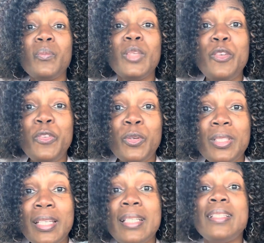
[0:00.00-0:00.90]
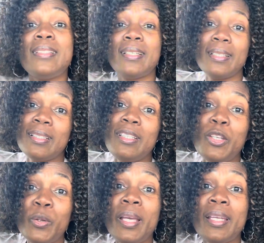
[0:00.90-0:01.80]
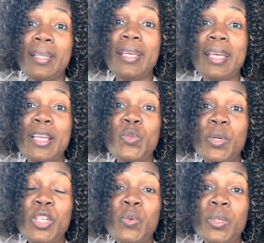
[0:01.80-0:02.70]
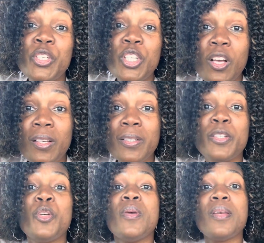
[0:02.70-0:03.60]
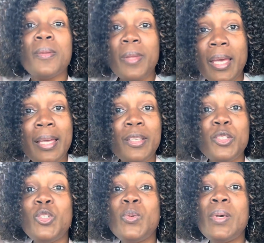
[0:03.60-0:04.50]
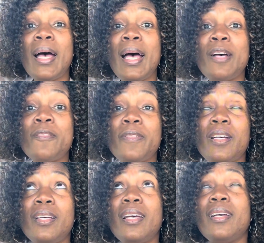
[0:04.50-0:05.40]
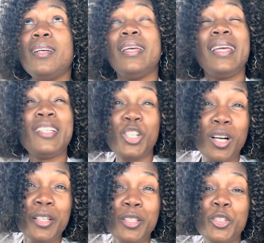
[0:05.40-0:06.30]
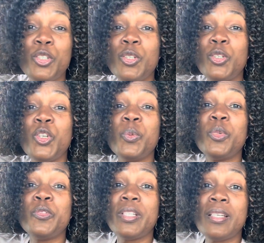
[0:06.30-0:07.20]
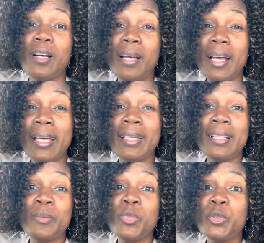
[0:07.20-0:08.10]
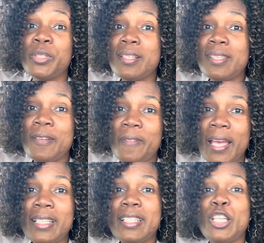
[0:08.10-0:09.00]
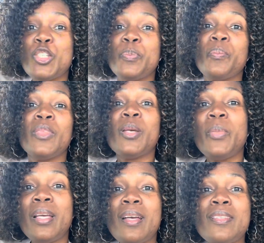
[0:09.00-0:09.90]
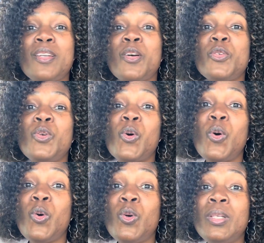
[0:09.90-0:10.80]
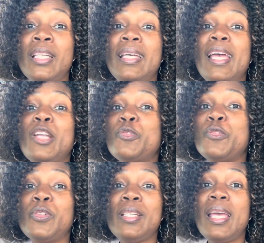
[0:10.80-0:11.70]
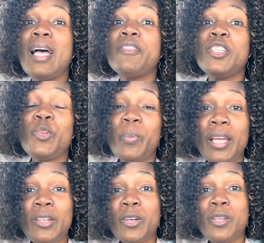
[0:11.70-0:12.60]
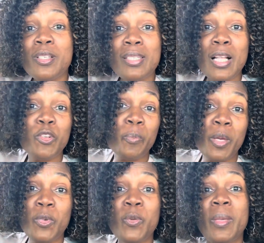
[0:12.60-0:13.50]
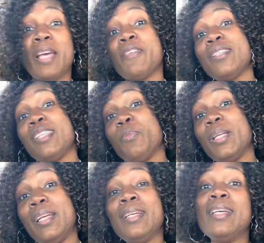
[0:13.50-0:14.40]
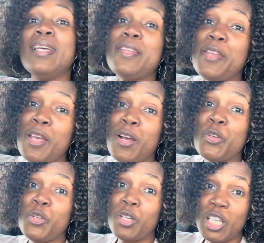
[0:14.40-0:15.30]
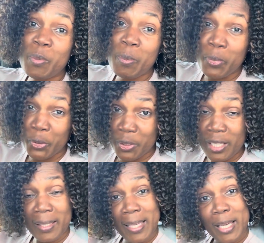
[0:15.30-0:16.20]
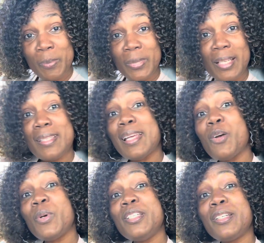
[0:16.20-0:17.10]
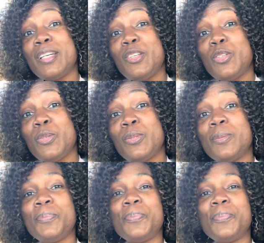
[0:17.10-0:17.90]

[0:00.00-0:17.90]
If you didn't, get any kids when you were younger, then you have it harder. You're more at a more disadvantage because now you wholly and fully have to depend on yourself, or maybe you may have a sibling. Now you're going to be burdening them. Is that what you're going to do?